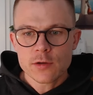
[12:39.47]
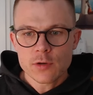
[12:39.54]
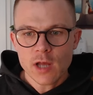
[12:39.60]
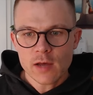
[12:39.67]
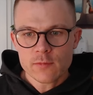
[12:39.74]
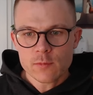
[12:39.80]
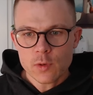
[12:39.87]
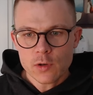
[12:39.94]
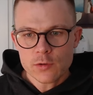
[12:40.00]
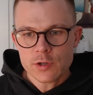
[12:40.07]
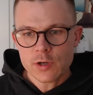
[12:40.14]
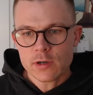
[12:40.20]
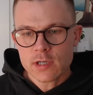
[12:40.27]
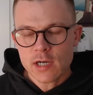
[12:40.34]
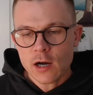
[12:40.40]
You haven't blown
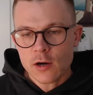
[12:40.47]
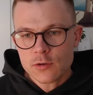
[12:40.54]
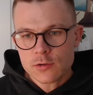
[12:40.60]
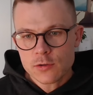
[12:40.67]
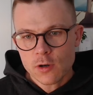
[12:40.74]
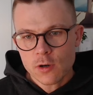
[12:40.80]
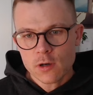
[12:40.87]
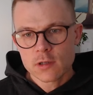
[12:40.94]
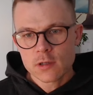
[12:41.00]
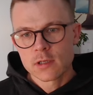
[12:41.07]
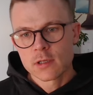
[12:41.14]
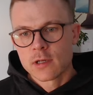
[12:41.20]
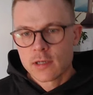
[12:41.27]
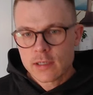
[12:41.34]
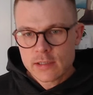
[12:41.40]
your account or
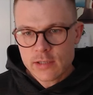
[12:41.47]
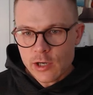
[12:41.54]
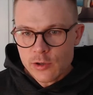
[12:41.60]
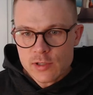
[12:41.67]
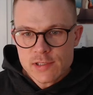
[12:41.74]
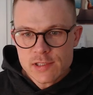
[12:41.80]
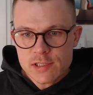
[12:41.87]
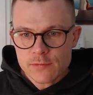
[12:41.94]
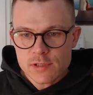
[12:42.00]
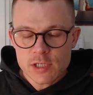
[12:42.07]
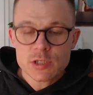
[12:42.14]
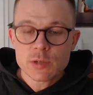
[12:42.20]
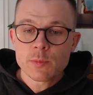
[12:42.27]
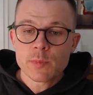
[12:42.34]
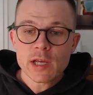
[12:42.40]
dug yourself
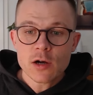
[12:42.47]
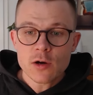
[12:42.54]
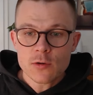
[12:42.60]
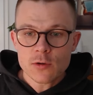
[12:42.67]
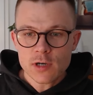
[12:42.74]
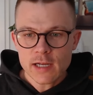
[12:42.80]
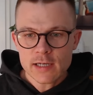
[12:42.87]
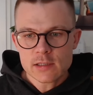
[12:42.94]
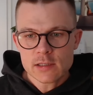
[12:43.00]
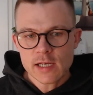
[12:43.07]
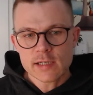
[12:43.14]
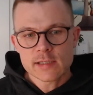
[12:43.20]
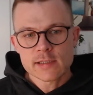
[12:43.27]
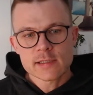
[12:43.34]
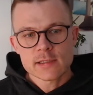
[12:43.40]
such a big hole that it
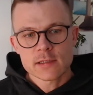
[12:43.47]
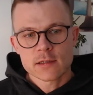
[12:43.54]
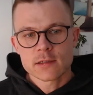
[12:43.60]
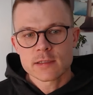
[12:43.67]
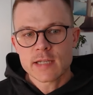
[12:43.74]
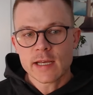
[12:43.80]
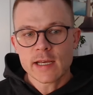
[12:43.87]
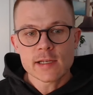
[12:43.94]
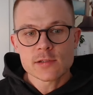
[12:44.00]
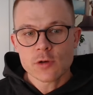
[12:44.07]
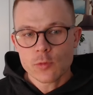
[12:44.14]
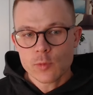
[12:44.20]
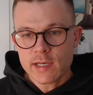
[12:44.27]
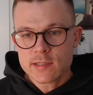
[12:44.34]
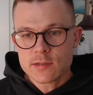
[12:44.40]
takes days
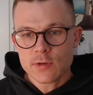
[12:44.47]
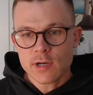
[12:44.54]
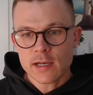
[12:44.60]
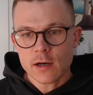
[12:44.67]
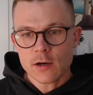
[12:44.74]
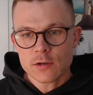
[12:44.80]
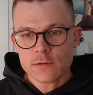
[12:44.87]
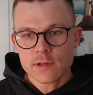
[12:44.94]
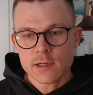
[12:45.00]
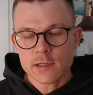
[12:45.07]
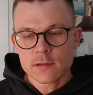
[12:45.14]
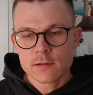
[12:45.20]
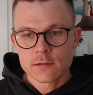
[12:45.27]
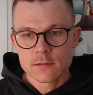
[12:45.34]
or weeks to get out of that.